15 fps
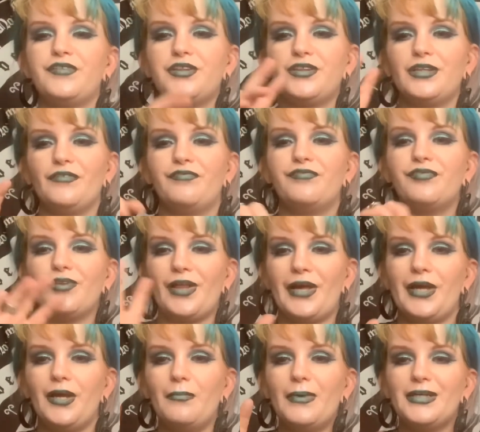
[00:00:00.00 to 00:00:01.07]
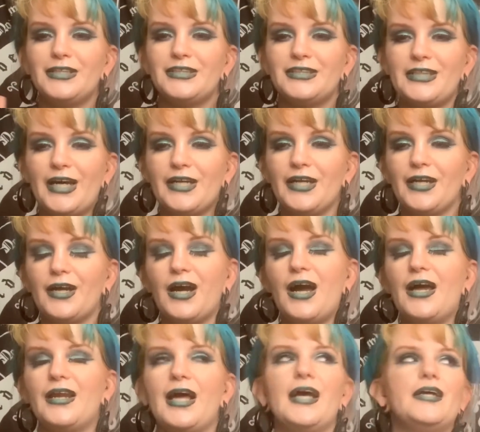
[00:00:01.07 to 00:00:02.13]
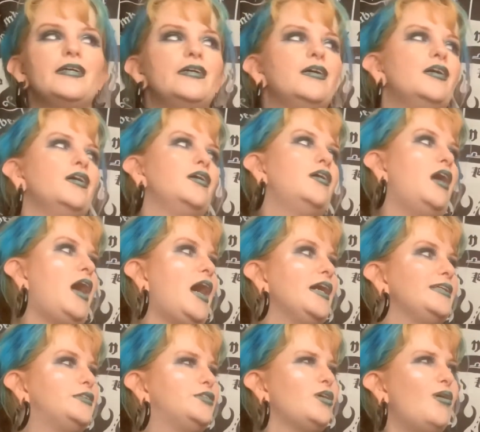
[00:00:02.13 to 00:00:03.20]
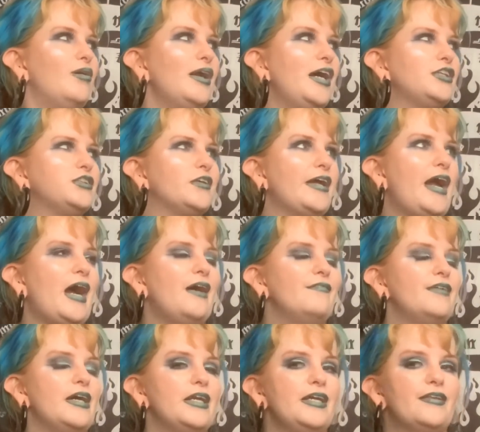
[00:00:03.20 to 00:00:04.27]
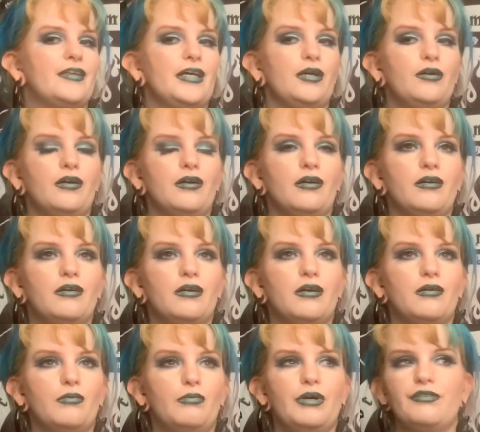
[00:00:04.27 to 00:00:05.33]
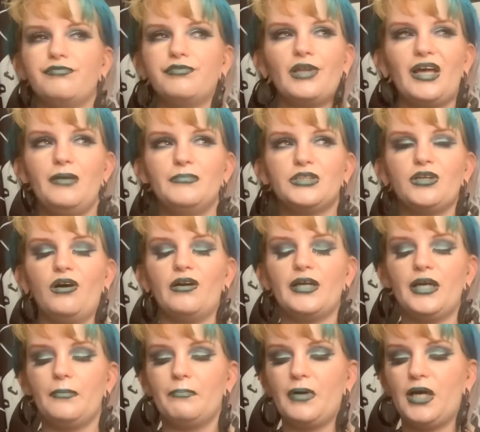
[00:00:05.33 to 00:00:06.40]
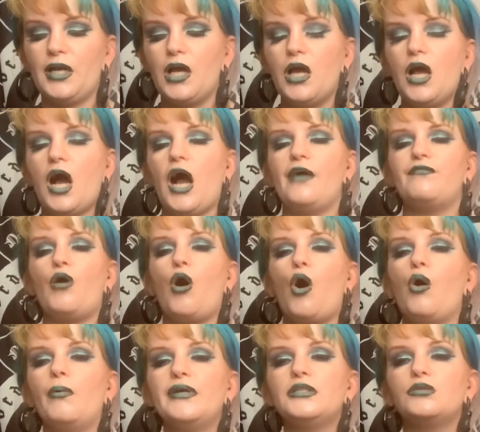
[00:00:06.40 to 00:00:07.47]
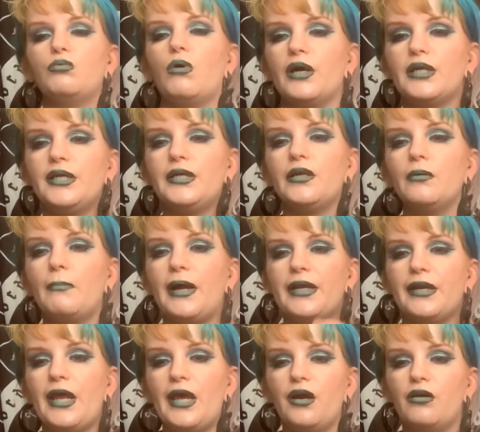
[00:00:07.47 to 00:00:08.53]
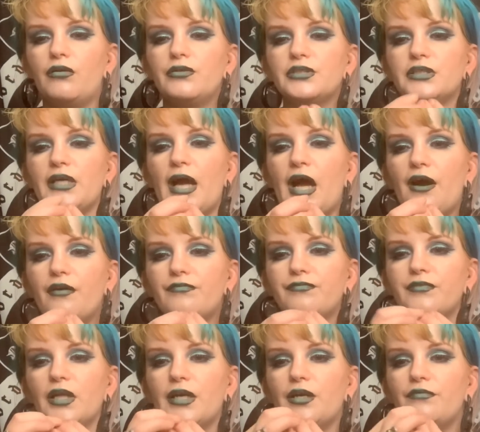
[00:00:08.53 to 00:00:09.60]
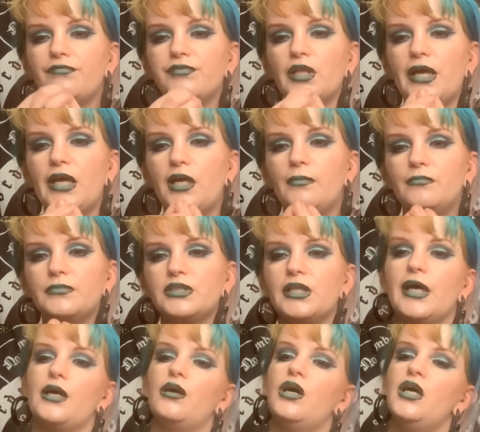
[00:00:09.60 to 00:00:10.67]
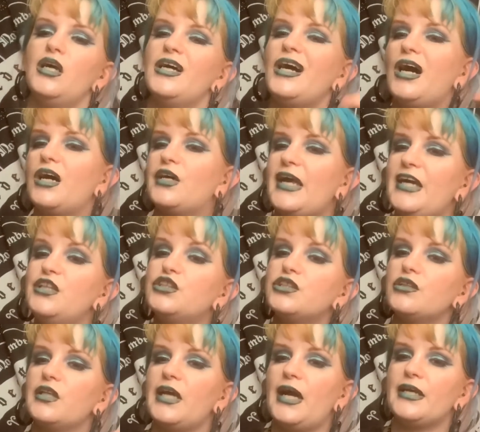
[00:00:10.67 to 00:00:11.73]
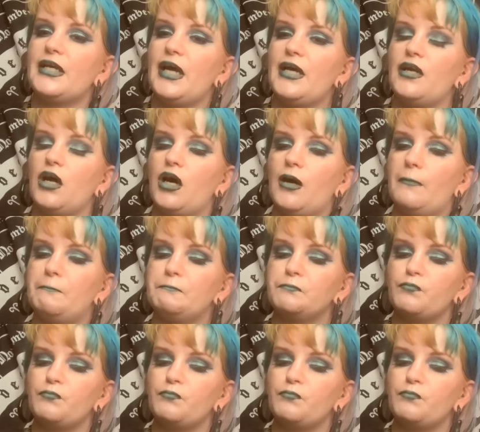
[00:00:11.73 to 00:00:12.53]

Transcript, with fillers: the flame aesthetic and I I don't actually have anything with flames on it, but I've always wanted my nails to have like flames. Like occasionally I get um